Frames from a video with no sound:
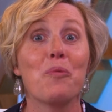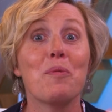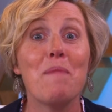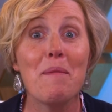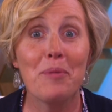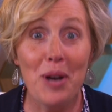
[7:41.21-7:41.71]

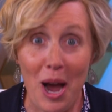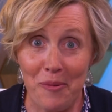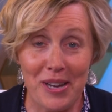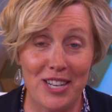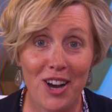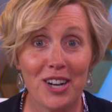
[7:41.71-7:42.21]
Remember how
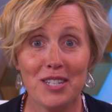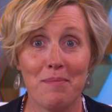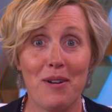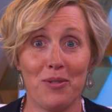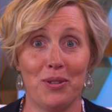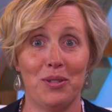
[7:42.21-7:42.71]
we talked
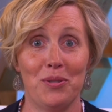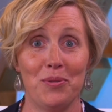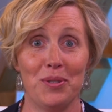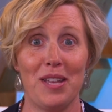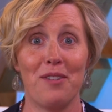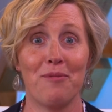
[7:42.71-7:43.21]
about
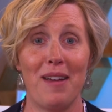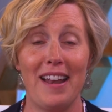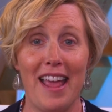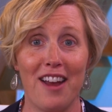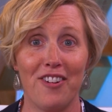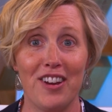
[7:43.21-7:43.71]
clues and red
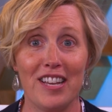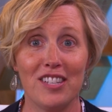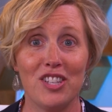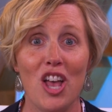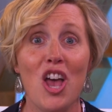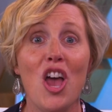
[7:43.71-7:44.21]

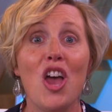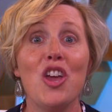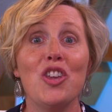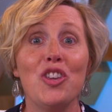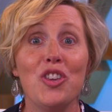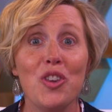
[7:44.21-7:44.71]
herrings?
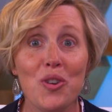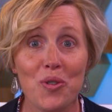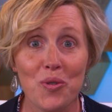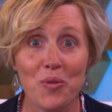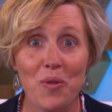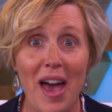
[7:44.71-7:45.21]

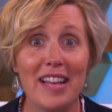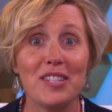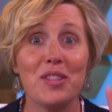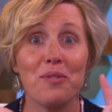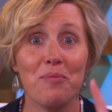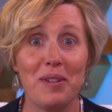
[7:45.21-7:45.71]
You,
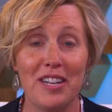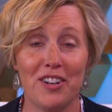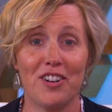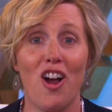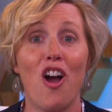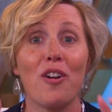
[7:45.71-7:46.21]
as the
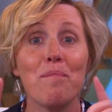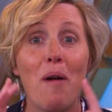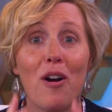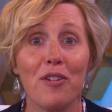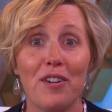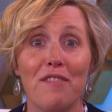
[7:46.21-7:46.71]
reader, are
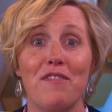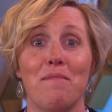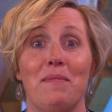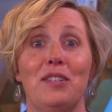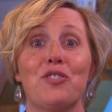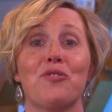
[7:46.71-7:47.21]
part of the
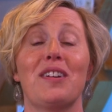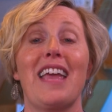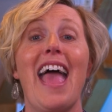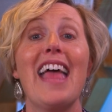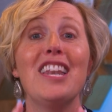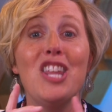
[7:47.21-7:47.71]

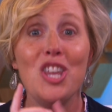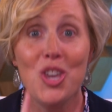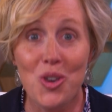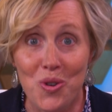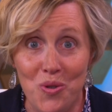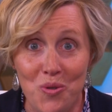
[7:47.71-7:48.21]
mystery and
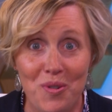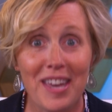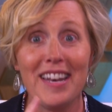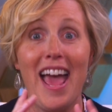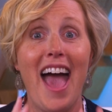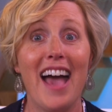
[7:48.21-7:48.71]
you
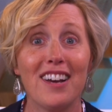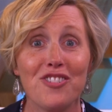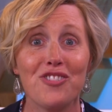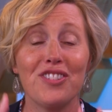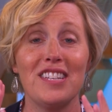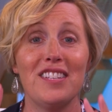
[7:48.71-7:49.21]
can
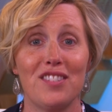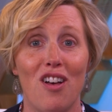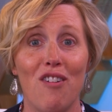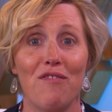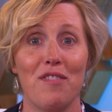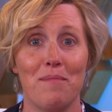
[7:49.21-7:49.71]
actually
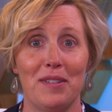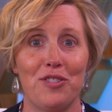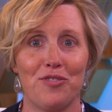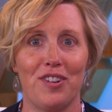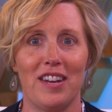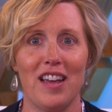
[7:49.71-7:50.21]
solve the
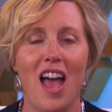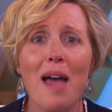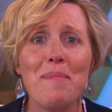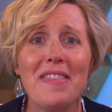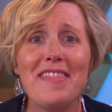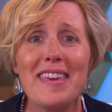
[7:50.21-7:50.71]
mystery.
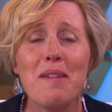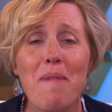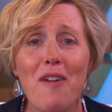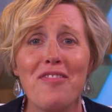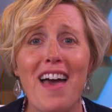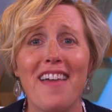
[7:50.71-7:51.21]
I mean, think
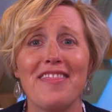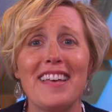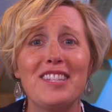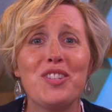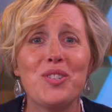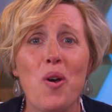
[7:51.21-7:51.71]
about that.
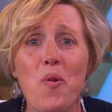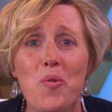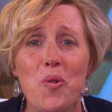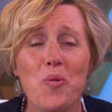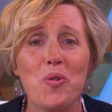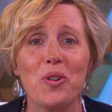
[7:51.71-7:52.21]
That's so
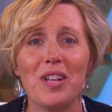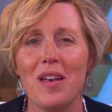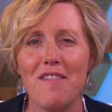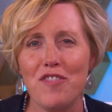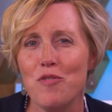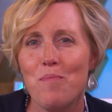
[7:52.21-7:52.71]
cool.
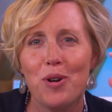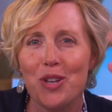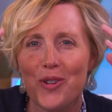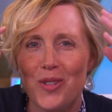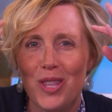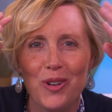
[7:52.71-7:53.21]
If you
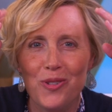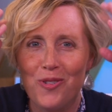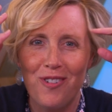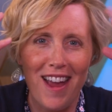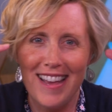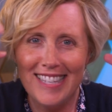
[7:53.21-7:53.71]
put your little
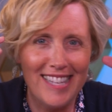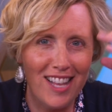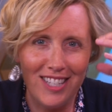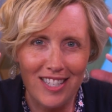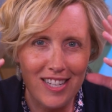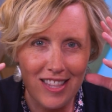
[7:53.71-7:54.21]
gray
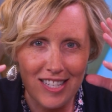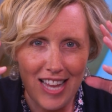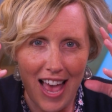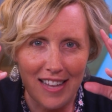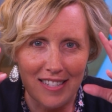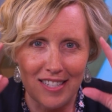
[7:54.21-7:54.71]
cells to the
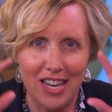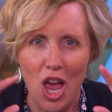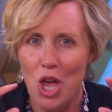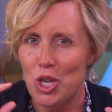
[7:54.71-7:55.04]
test,